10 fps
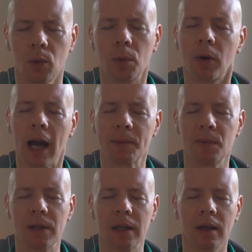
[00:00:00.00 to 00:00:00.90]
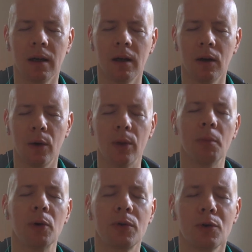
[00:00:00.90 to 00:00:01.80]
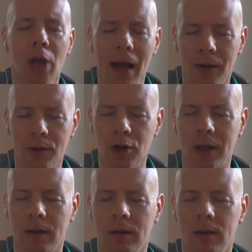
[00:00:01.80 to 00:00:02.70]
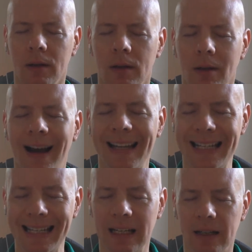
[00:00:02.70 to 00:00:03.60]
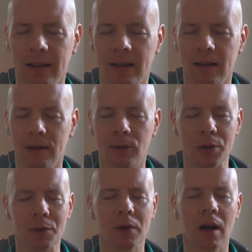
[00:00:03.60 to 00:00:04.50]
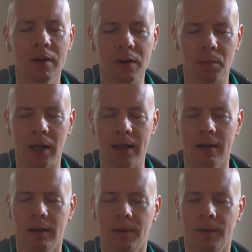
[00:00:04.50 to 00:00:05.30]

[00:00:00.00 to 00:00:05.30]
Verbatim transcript: would perhaps be the most challenging idea for you to contemplate.